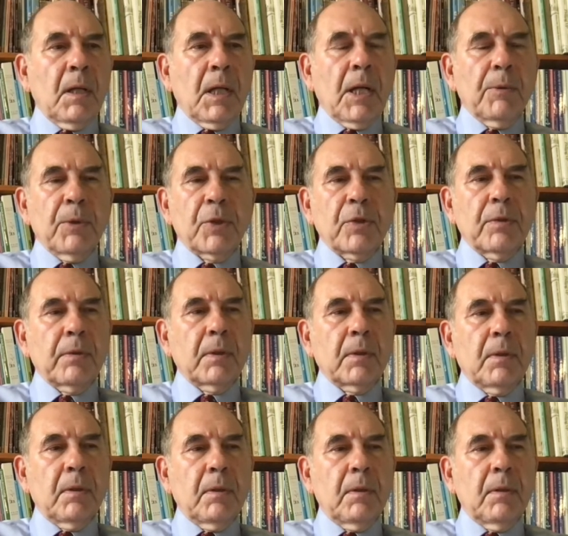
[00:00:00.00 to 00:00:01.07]
I wish to
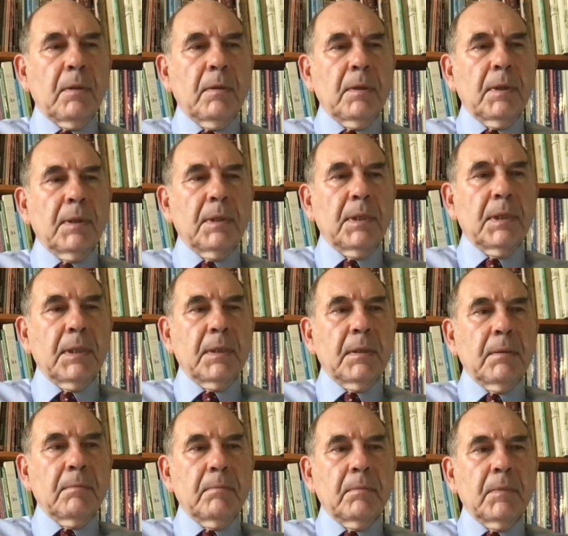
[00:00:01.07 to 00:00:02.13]
recall
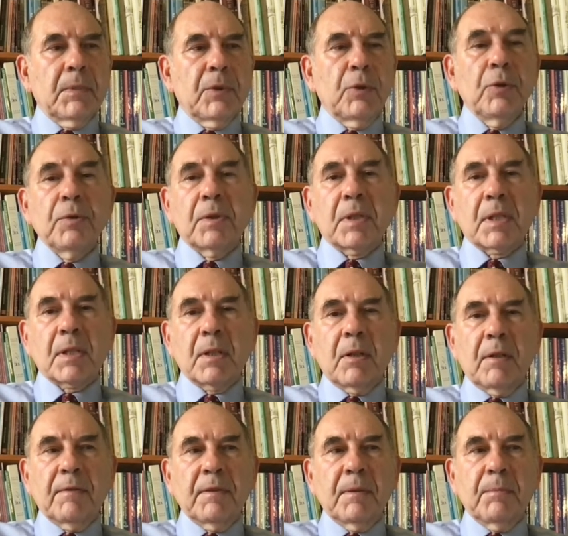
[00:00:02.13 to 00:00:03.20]
the roots
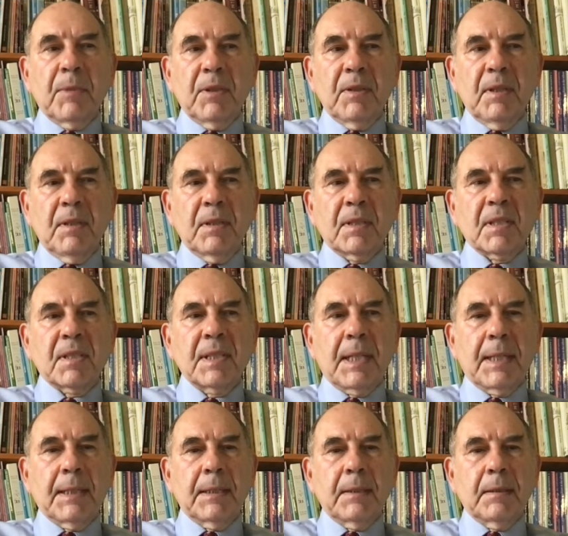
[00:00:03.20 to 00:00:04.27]
of the modernist
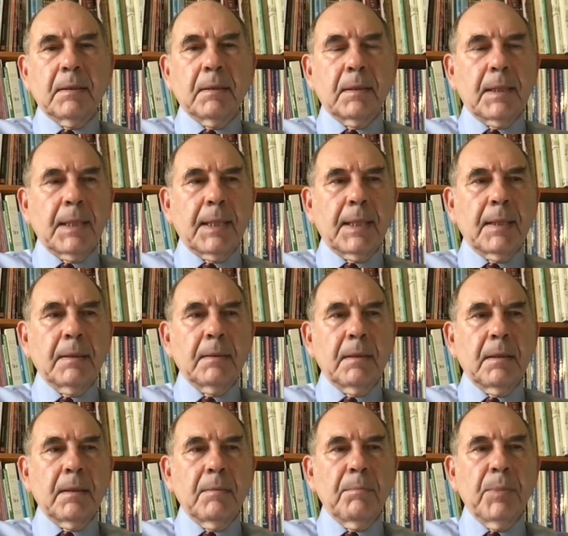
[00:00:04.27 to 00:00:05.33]
style and
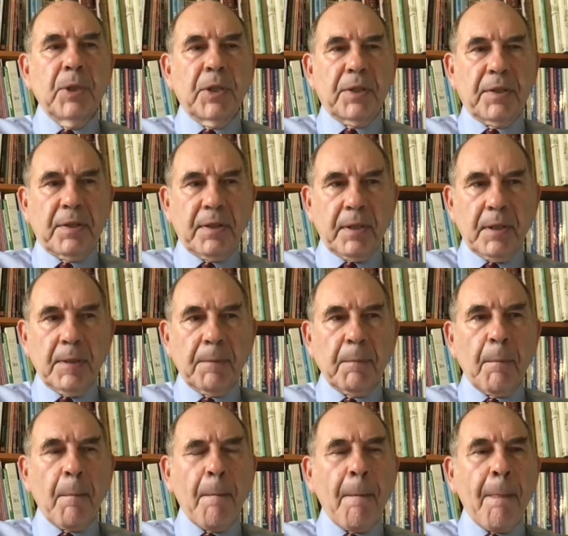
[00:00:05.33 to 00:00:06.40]
the birth
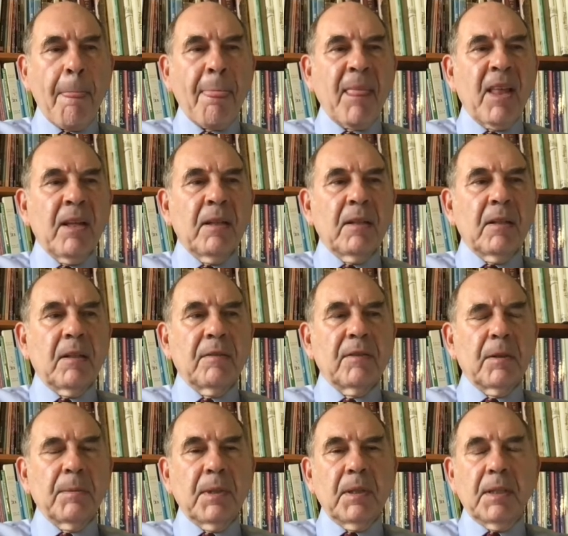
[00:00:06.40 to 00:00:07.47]
of
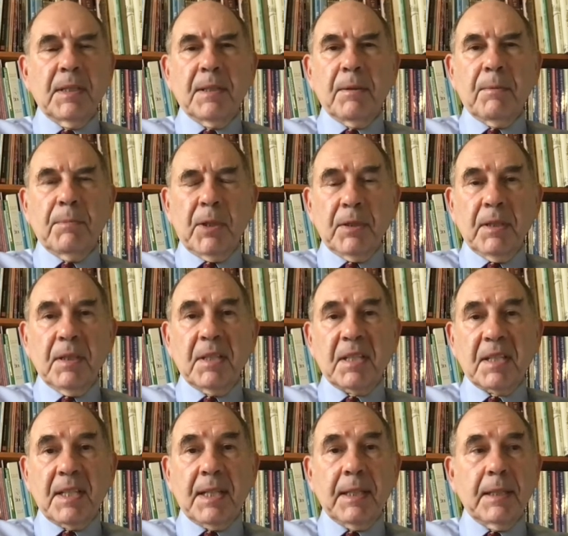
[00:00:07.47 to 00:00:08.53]
the modern, modernist
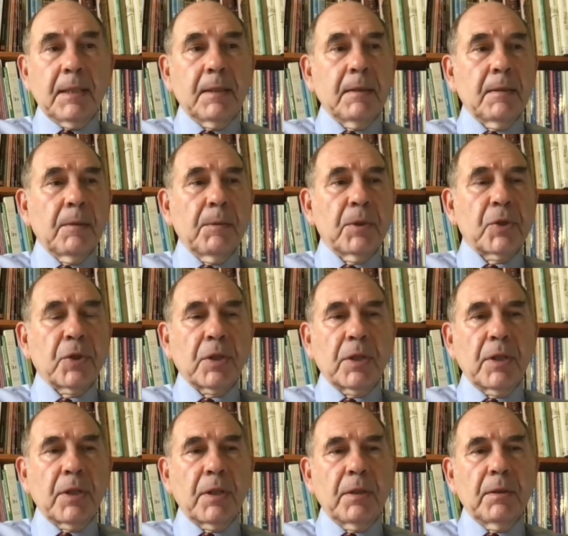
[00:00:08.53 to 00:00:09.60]
style, which
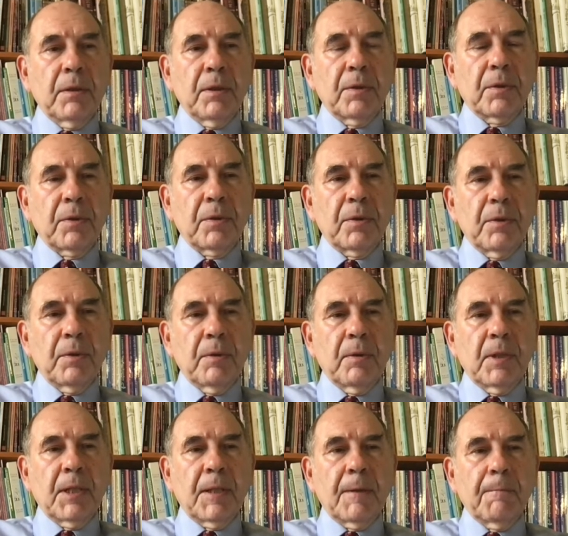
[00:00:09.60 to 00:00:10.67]
occurred
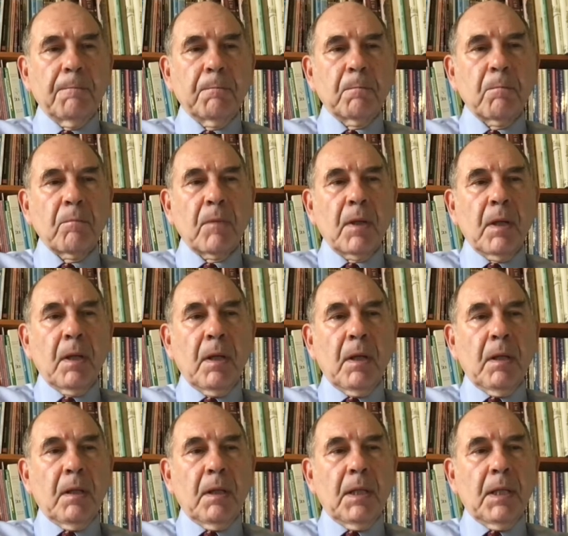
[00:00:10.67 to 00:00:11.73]
through um,
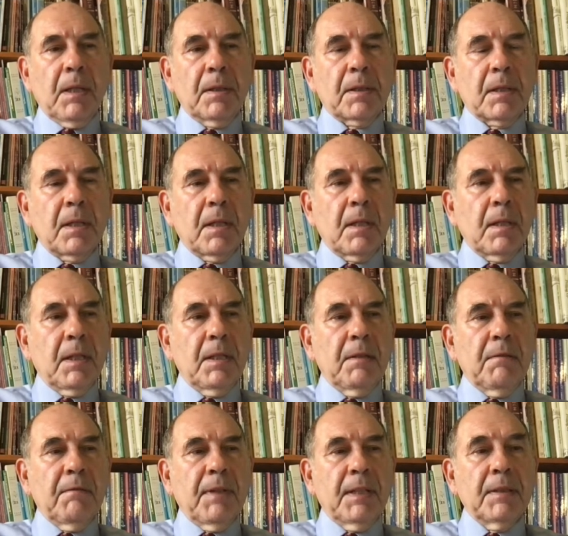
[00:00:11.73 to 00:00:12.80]
its uh,
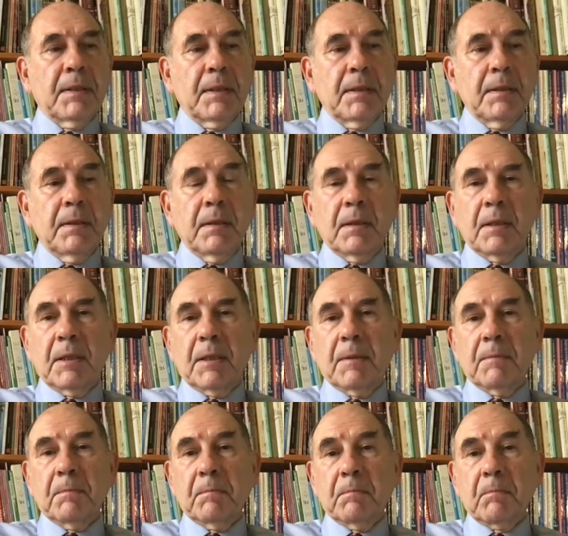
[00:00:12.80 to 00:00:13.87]
invented
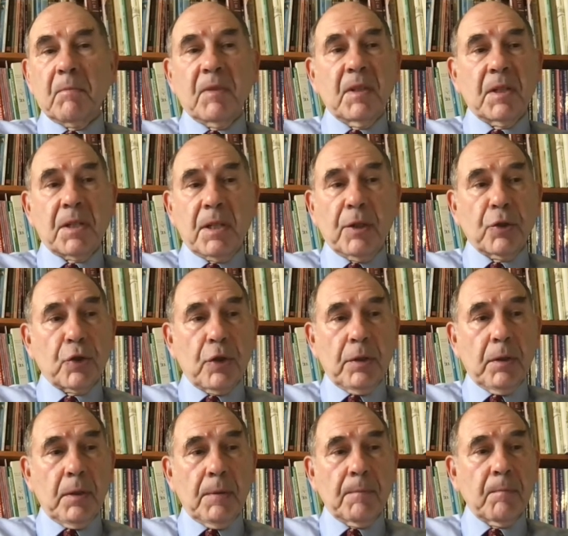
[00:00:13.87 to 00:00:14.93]
um, distinction